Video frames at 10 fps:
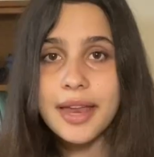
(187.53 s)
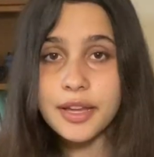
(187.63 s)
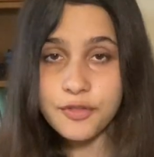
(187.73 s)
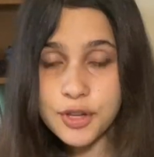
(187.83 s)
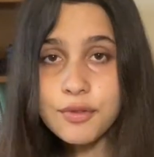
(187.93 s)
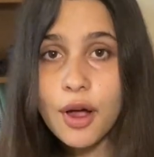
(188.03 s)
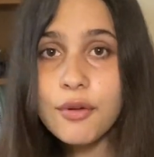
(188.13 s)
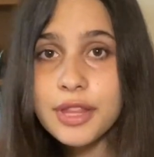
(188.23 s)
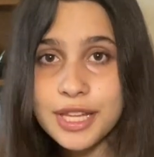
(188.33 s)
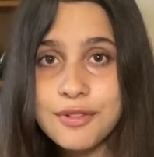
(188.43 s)
and if you know
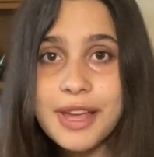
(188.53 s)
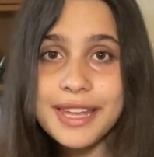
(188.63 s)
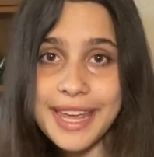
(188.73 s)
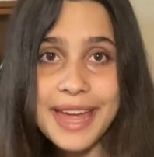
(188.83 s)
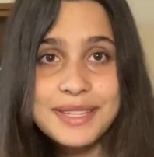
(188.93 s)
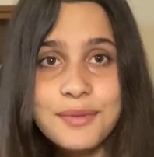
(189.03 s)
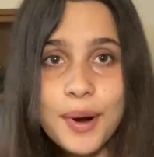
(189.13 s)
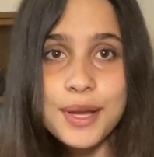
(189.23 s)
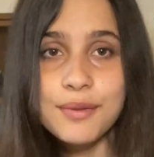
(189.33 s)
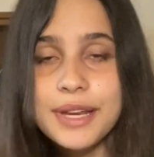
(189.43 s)
that you can get to
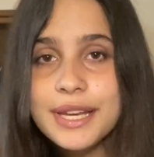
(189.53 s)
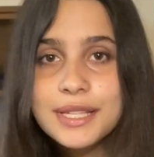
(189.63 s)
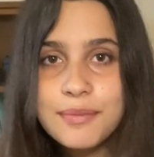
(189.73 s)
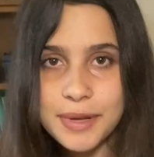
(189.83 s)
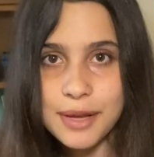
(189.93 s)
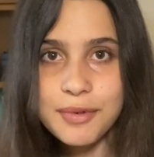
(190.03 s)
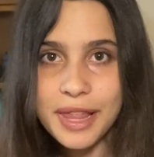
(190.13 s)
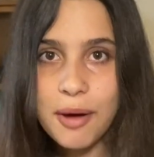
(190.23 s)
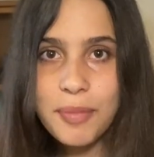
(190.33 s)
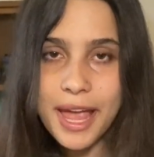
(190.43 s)
where you need to be
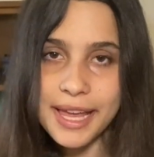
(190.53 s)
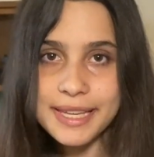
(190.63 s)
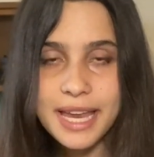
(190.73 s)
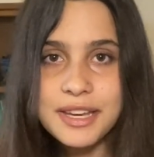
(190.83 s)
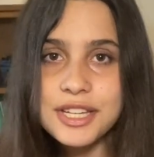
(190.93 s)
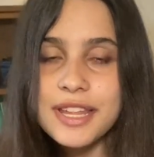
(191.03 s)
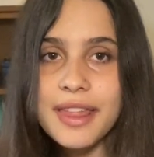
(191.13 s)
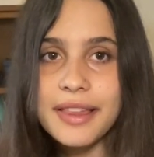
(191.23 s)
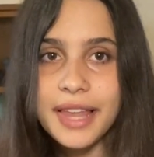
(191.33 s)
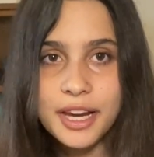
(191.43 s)
without paying attention in
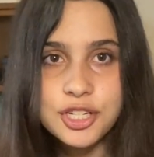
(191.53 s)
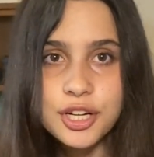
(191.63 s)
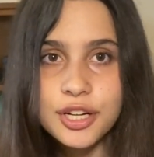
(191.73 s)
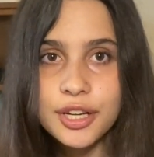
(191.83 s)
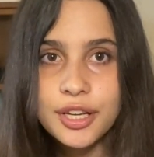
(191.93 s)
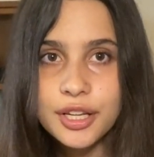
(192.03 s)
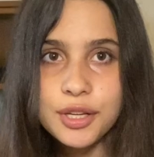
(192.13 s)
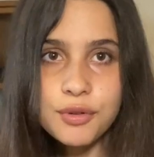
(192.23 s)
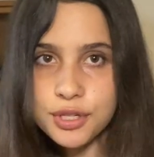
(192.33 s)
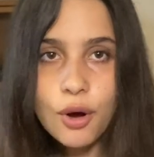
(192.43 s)
that lecture,
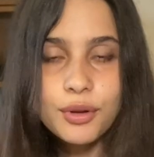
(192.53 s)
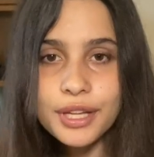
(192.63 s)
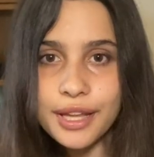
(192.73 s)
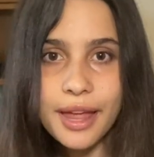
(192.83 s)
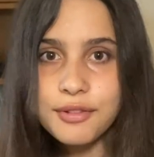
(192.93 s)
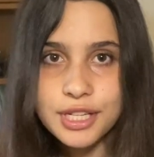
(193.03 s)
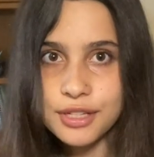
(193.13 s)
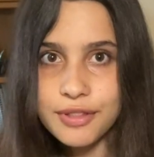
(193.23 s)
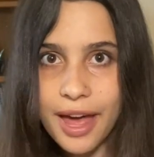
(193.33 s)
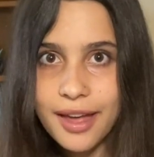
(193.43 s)
you are totally allowed to
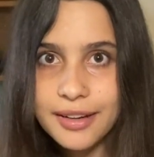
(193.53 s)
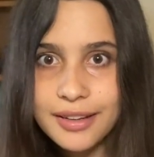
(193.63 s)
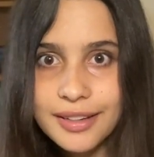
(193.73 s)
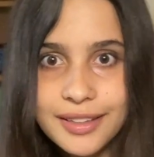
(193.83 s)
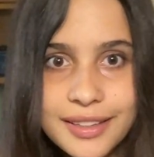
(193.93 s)
do that.